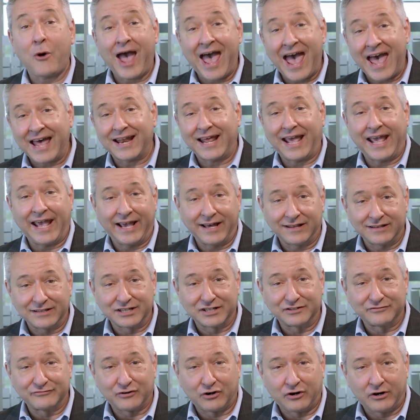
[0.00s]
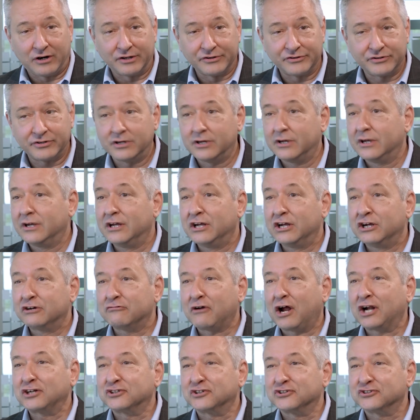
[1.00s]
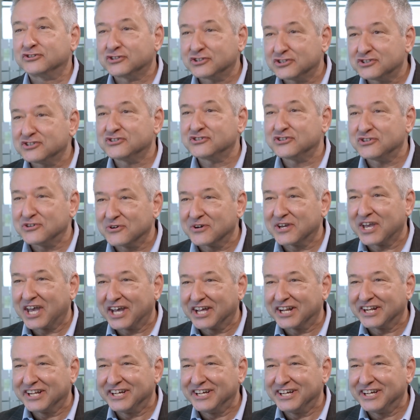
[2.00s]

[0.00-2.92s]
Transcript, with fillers: at Alien Vault. Roger, it's good to see you again.